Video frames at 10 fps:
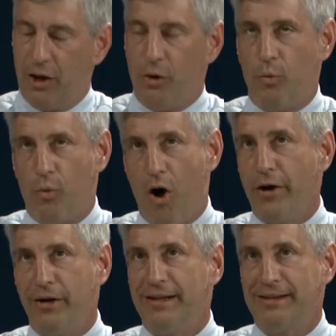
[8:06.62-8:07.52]
water
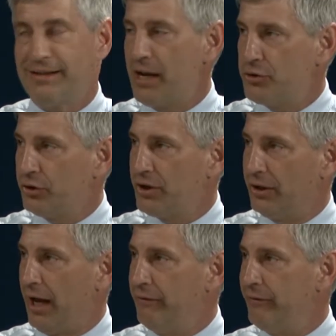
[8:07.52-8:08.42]
is essential to
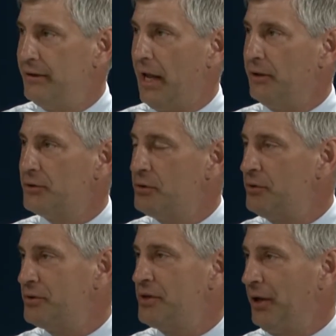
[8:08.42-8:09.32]
life, and yet
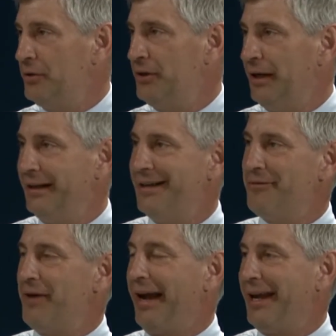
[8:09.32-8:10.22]
students at UD didn't
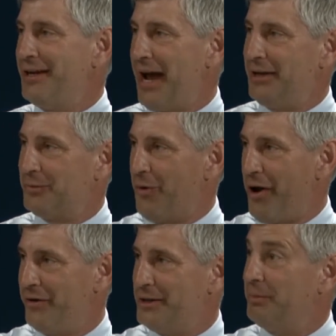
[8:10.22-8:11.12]
recognize
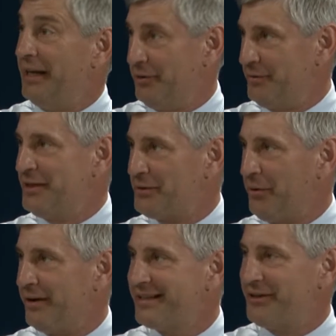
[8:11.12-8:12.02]
water as being a
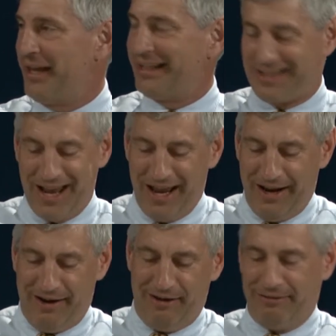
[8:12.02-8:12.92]
resource. Mm -hmm. So mm-hmm.
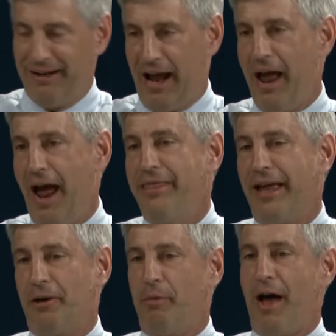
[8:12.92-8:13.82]
that's, I think,
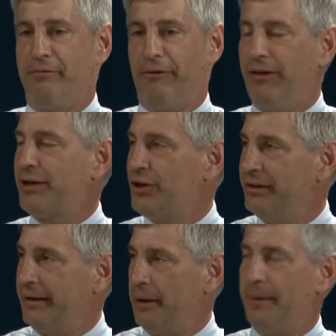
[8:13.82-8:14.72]
upon reflection,
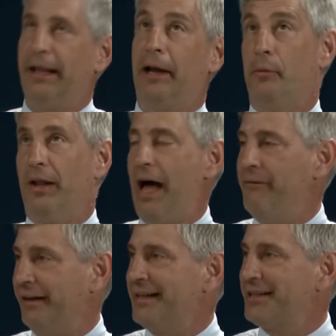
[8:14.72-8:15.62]
then they'll be like, well,
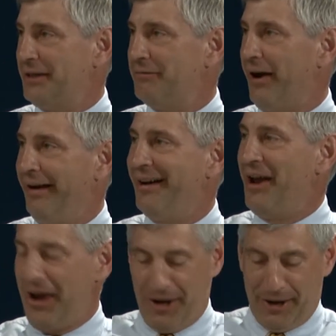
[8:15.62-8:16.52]
obviously, right? Mm
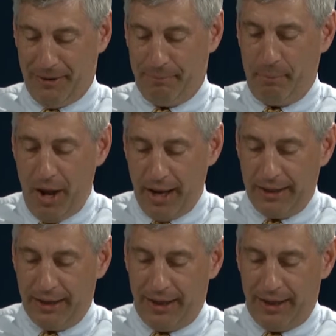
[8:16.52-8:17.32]
-hmm. uh, but